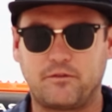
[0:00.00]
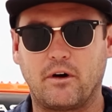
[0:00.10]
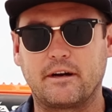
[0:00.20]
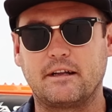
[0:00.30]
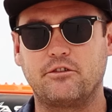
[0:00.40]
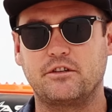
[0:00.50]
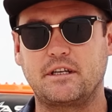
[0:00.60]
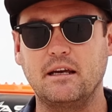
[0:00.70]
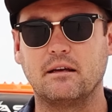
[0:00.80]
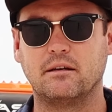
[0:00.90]
you find it
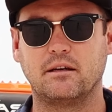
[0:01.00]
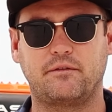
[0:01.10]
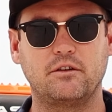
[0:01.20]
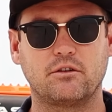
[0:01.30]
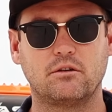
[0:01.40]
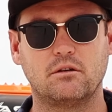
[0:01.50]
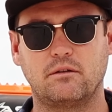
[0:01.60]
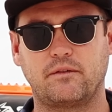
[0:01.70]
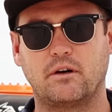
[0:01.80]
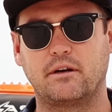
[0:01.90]
interesting. If you do
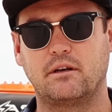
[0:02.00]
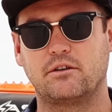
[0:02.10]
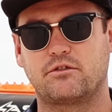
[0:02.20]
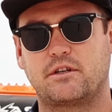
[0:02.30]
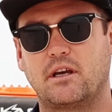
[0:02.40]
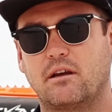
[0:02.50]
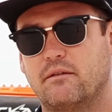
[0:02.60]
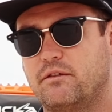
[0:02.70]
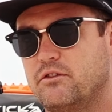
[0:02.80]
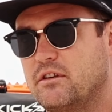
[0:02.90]
find it interesting,
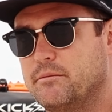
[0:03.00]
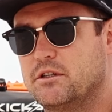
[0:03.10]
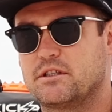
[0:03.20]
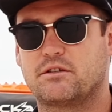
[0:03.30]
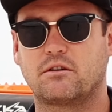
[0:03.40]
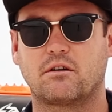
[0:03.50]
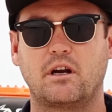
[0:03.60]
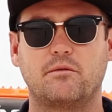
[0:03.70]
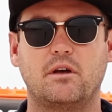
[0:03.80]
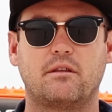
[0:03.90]
if it's something you
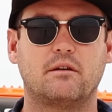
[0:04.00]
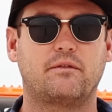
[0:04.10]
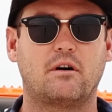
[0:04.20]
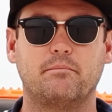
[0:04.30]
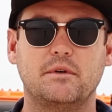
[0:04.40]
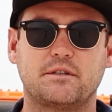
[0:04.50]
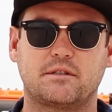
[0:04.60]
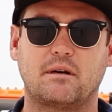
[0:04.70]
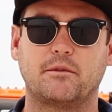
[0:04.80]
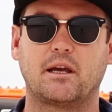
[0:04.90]
disagree with, if I
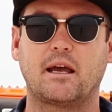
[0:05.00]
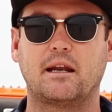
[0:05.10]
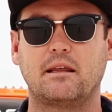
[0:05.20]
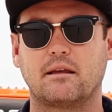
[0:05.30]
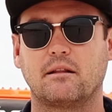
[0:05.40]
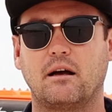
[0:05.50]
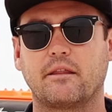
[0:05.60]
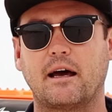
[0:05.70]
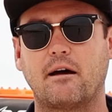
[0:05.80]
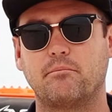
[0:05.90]
missed something, anything
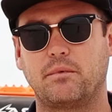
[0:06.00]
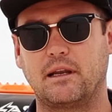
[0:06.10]
like that,